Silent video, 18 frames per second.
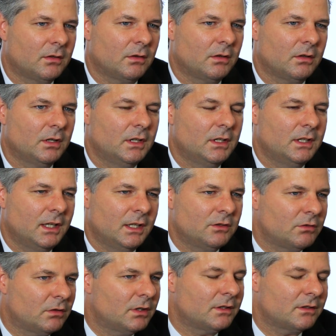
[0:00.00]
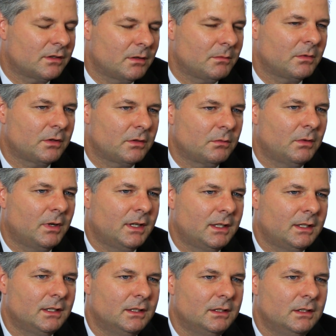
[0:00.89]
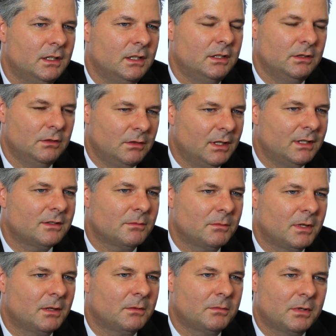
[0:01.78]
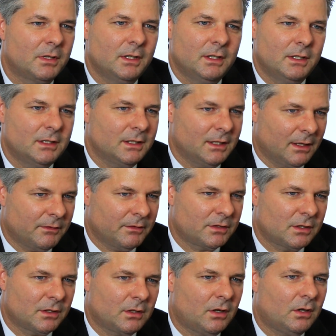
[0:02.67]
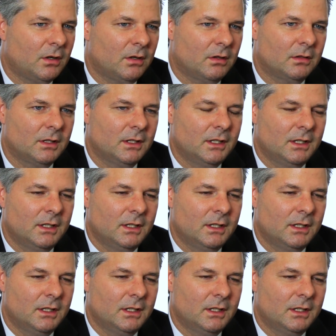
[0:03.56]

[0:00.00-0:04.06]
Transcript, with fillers: or injured in some other way and you need some help, give us a call.